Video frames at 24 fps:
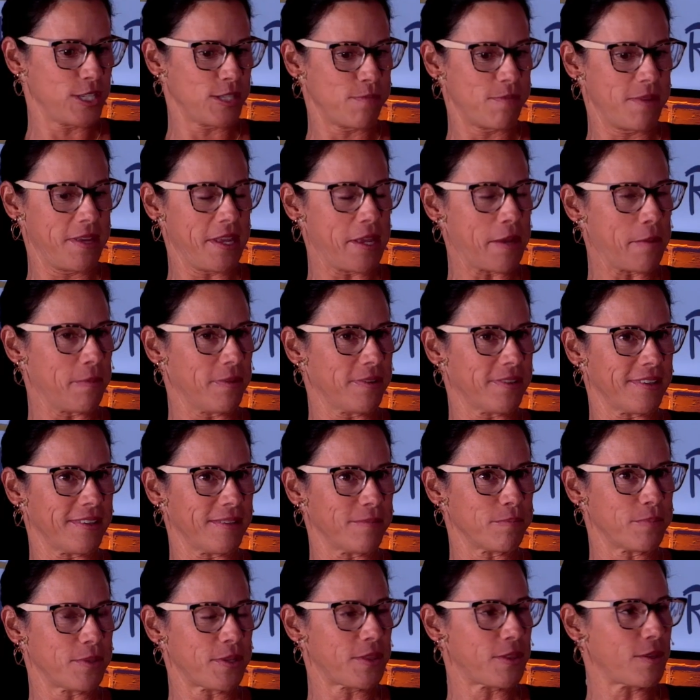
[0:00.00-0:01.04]
being able to
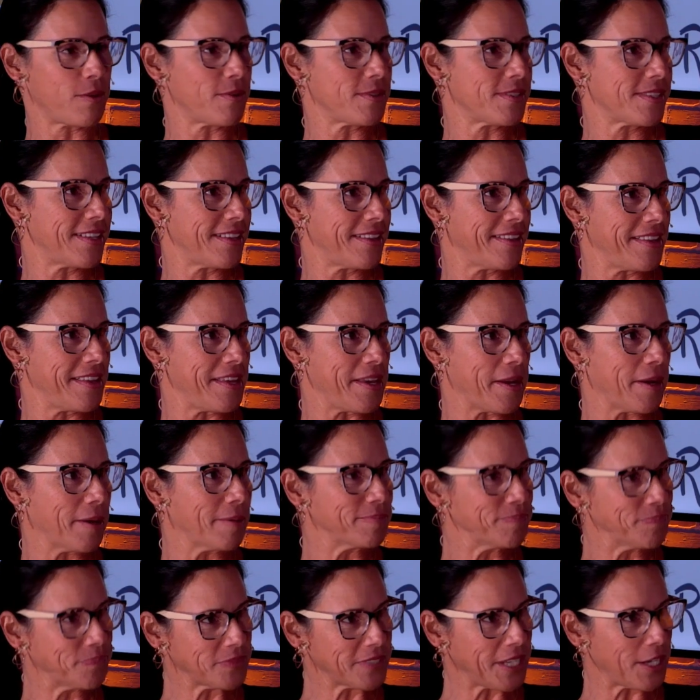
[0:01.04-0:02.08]
put those in the
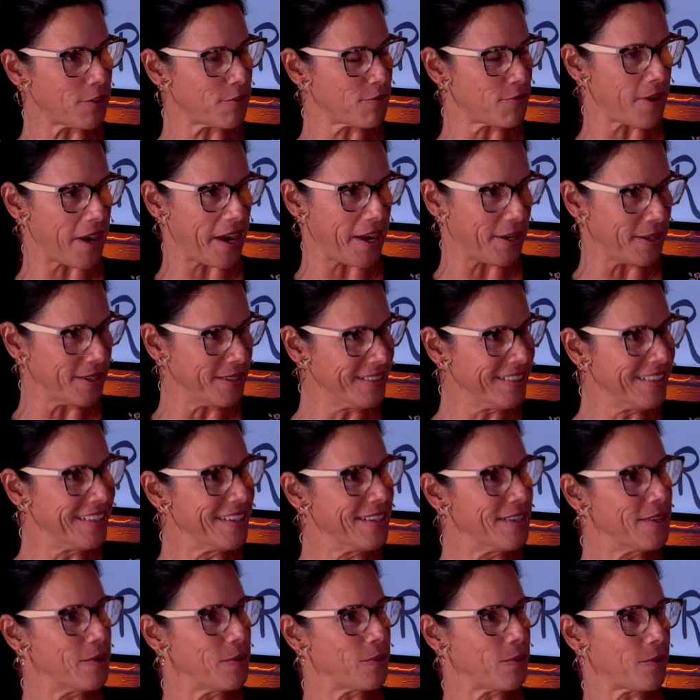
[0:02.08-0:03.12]
air fryer,
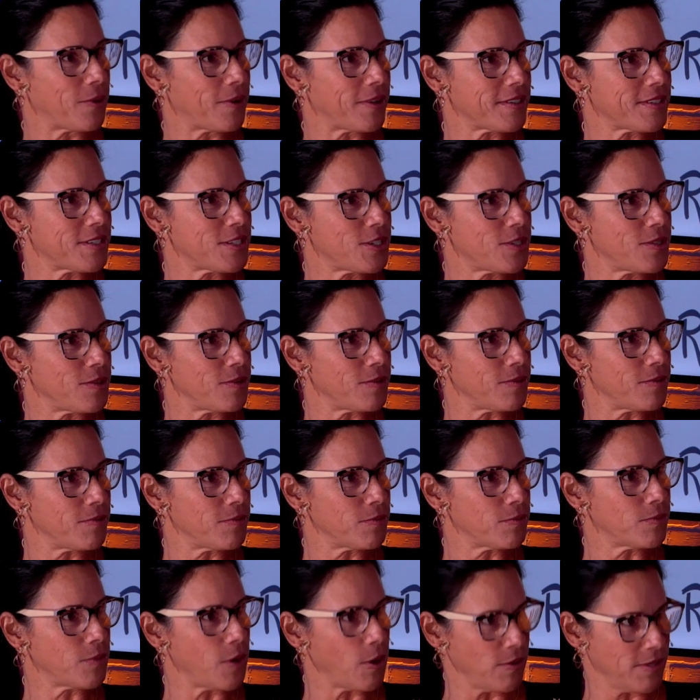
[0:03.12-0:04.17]
yeah, or to
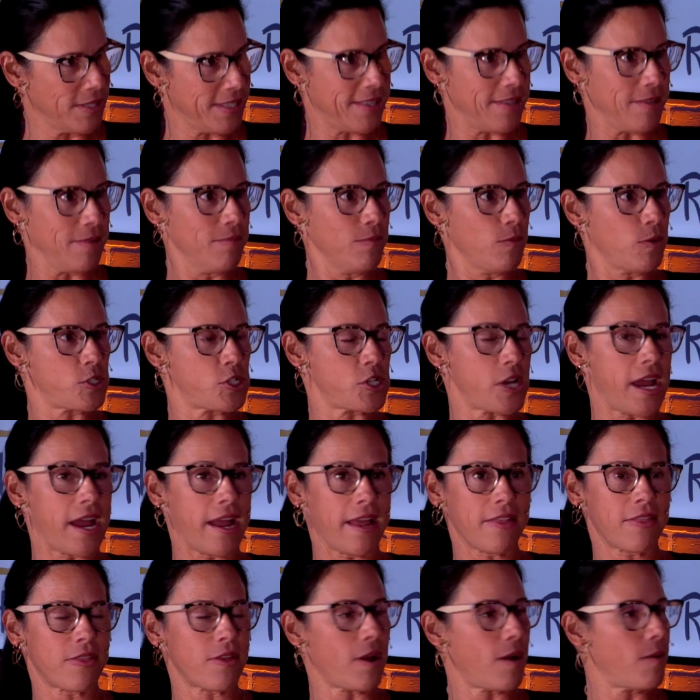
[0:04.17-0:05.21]
roast them, which I
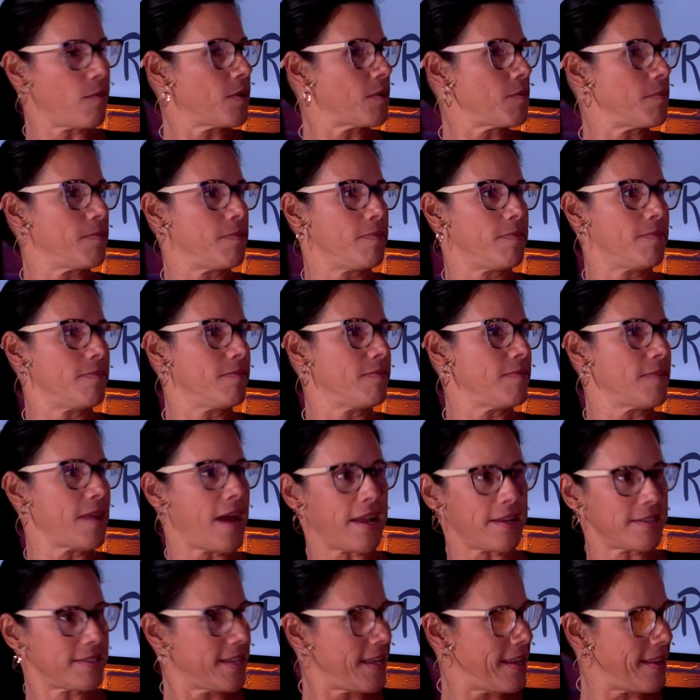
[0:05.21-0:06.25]
thought would
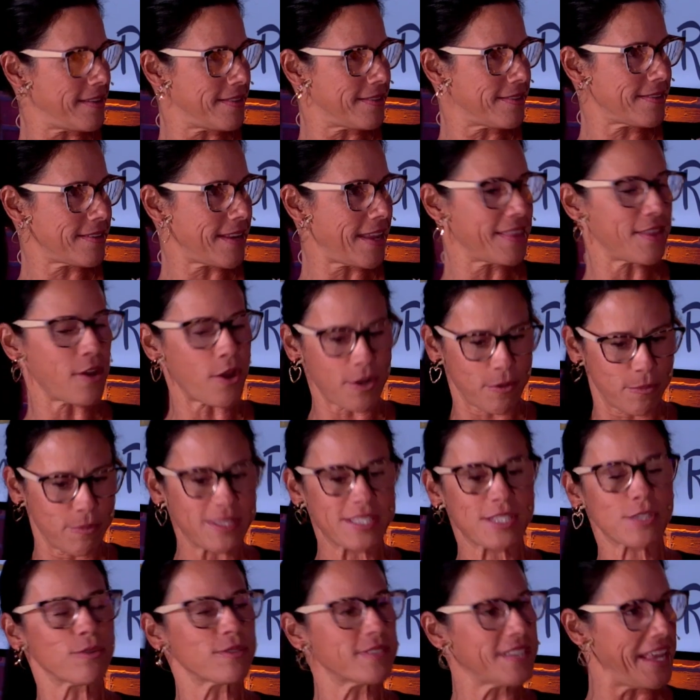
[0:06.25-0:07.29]
not taste. I thought it would
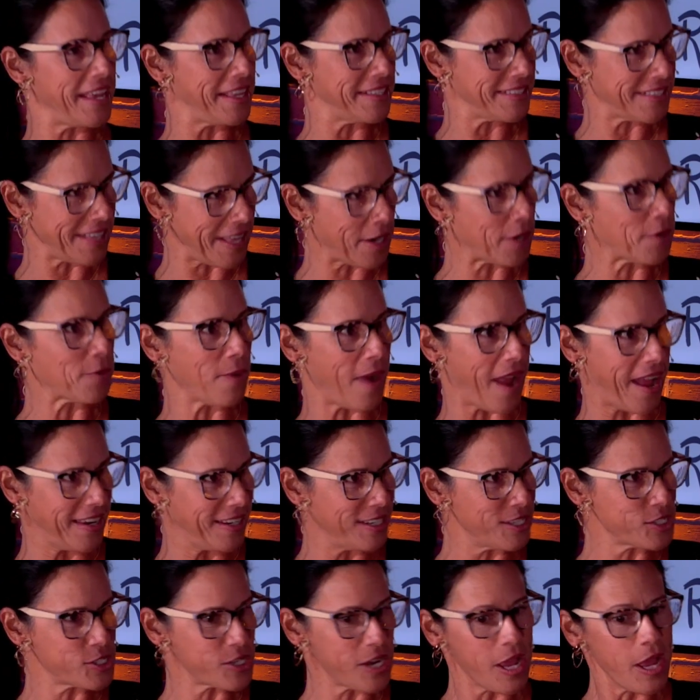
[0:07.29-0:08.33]
still taste like a
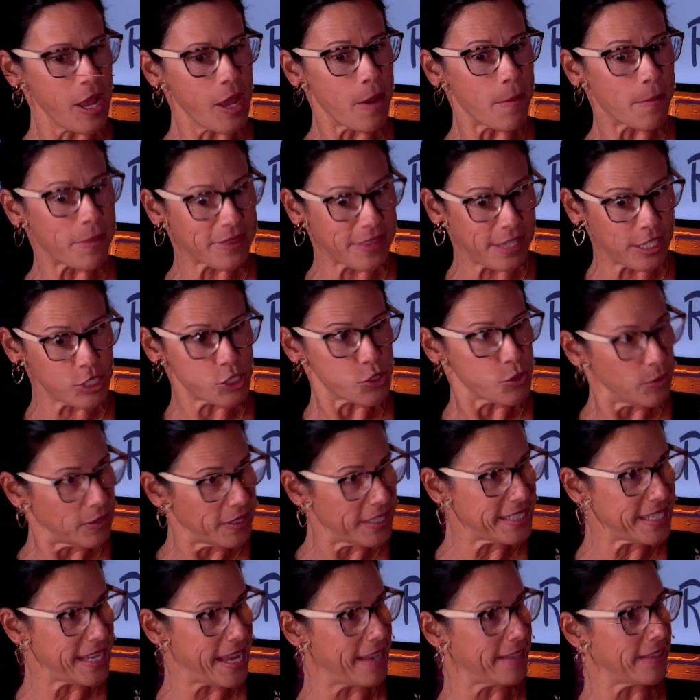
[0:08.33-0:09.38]
radish, but they truly
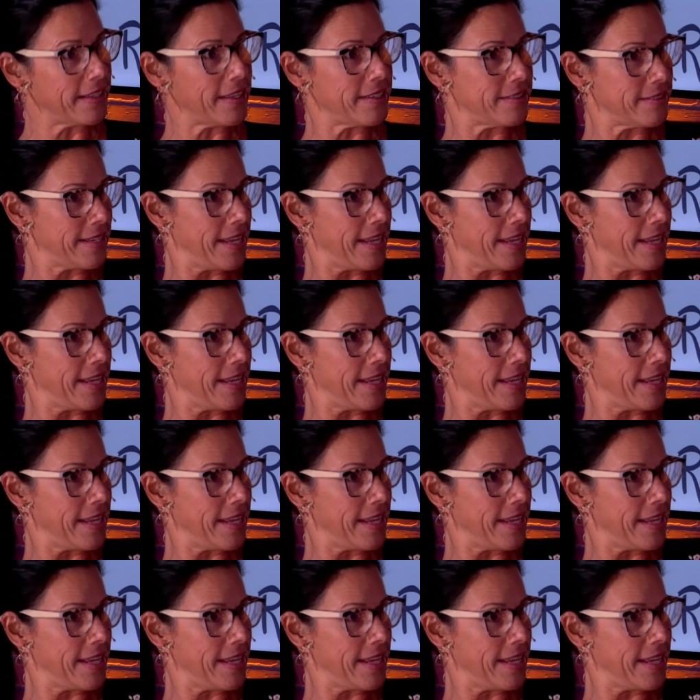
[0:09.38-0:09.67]
taste like